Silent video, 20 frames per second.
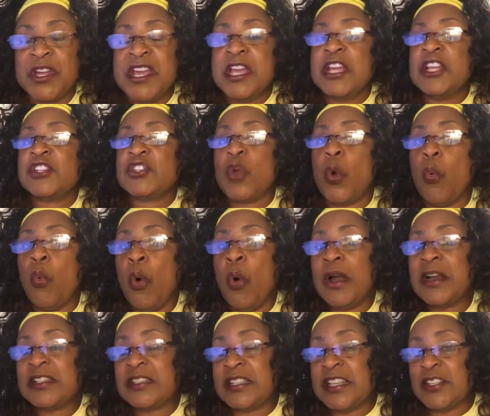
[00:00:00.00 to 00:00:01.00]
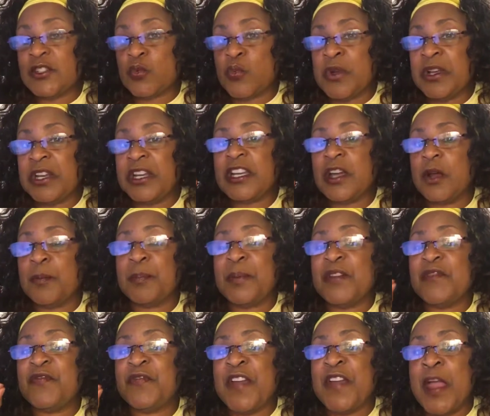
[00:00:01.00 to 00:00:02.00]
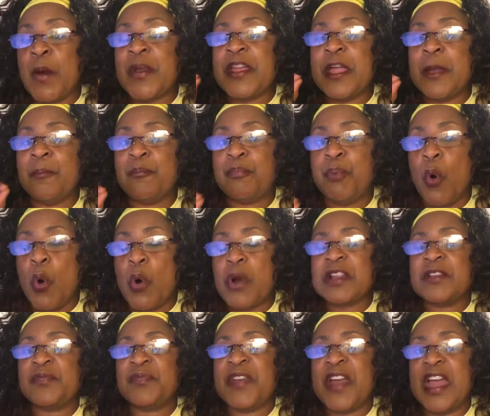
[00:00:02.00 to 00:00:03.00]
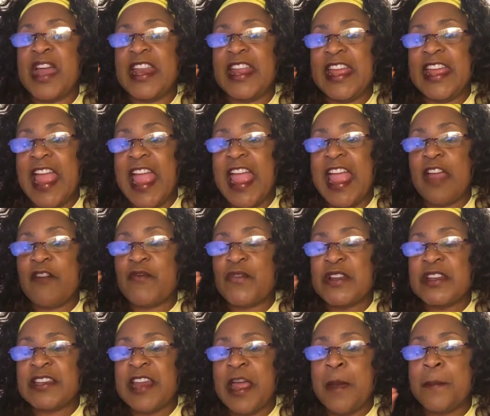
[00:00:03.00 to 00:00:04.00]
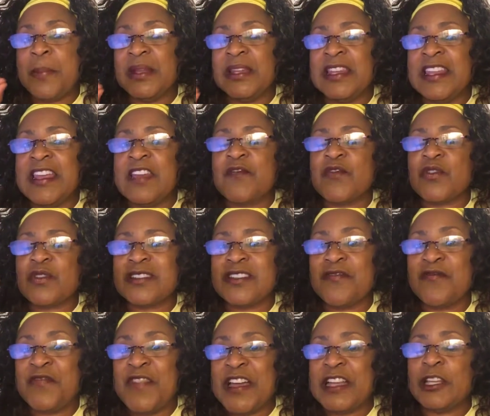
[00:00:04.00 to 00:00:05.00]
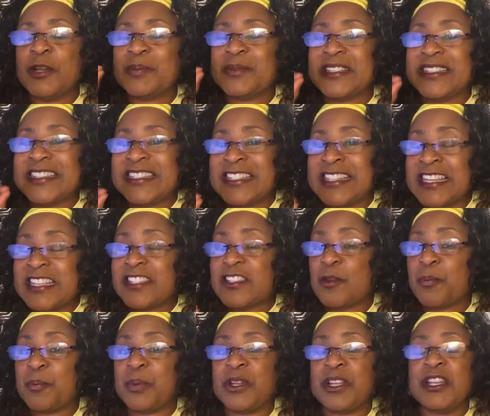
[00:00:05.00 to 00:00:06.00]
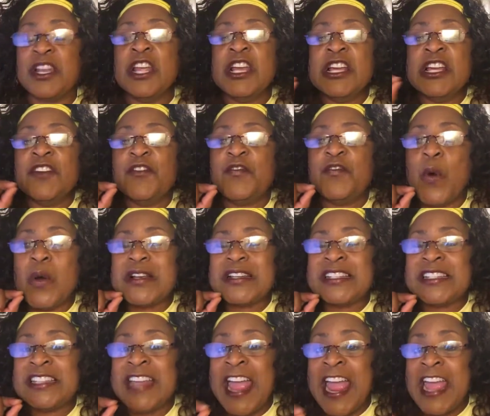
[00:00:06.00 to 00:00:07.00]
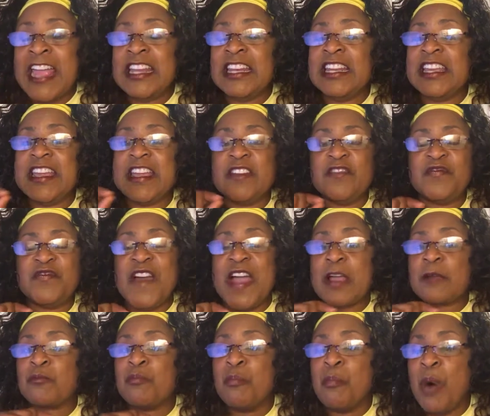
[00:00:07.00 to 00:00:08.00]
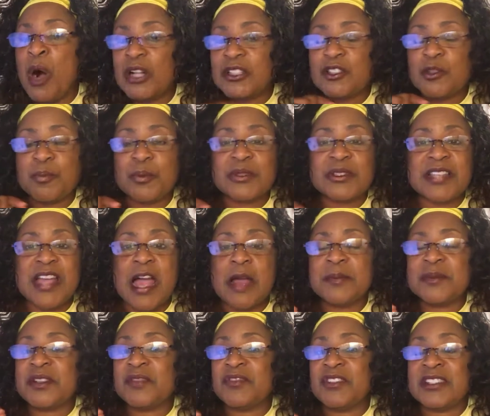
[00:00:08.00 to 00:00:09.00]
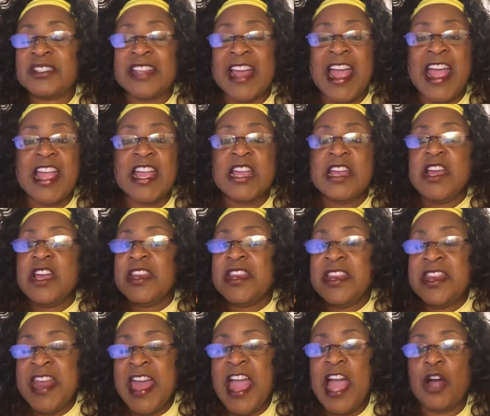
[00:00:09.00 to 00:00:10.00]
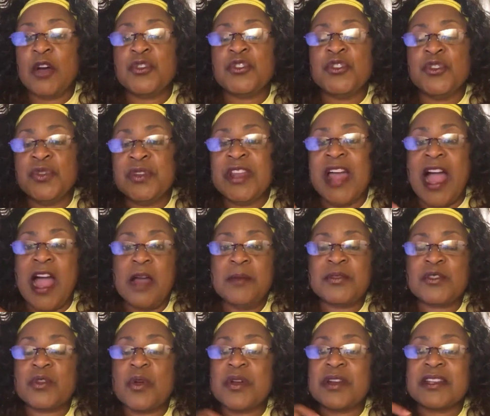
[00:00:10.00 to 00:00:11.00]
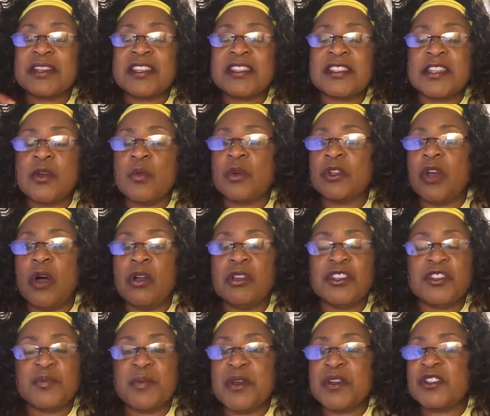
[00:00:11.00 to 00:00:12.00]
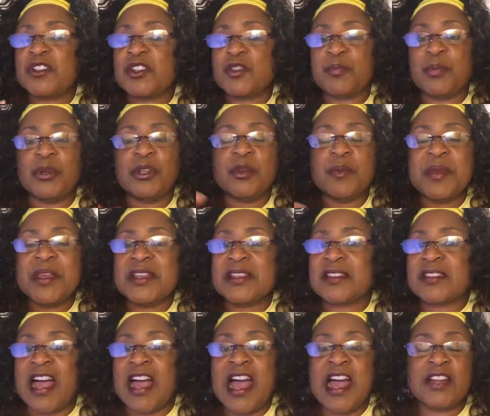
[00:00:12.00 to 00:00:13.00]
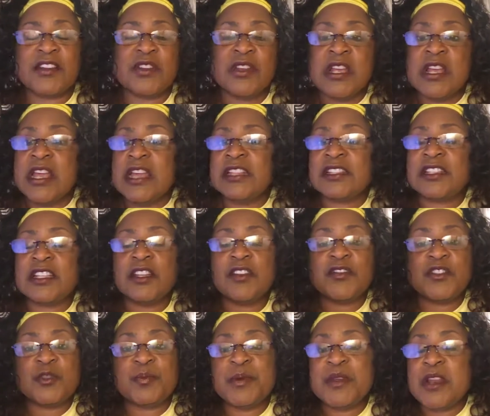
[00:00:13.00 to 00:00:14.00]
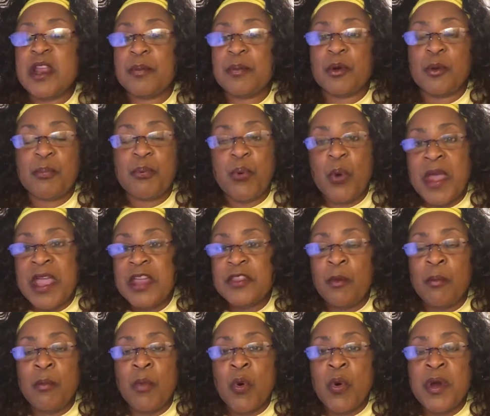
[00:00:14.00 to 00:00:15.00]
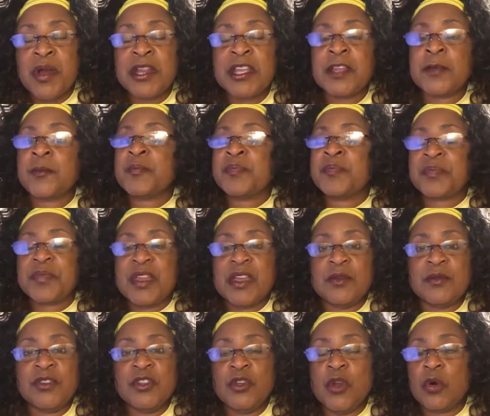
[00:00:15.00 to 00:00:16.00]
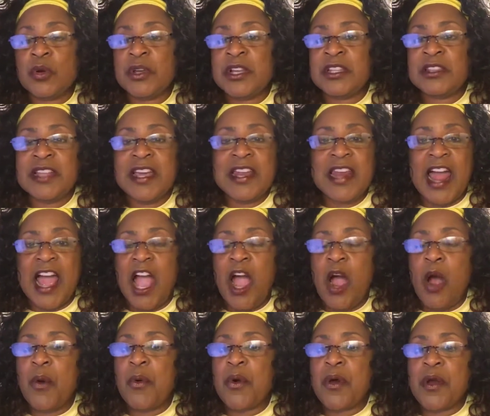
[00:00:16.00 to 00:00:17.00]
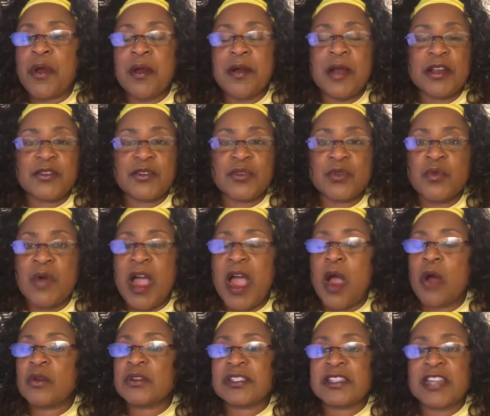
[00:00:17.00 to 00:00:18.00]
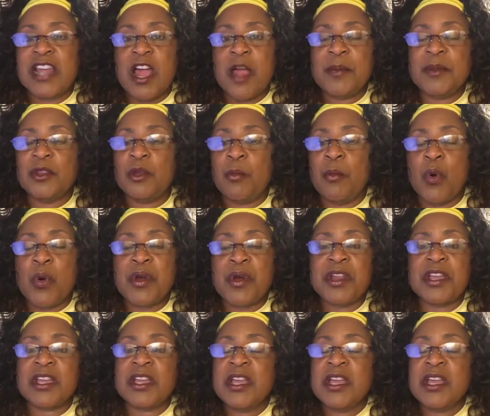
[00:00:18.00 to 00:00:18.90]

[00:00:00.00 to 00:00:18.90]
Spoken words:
So it's really going to be very important that everyday believer develop the discipline for daily, in fact, multiple times of the day. Now, I'm starting to see where the Holy Spirit is just pulling me aside. Instead of just being able to pray in the morning and, you know, get that hour, 2 hours time in the morning,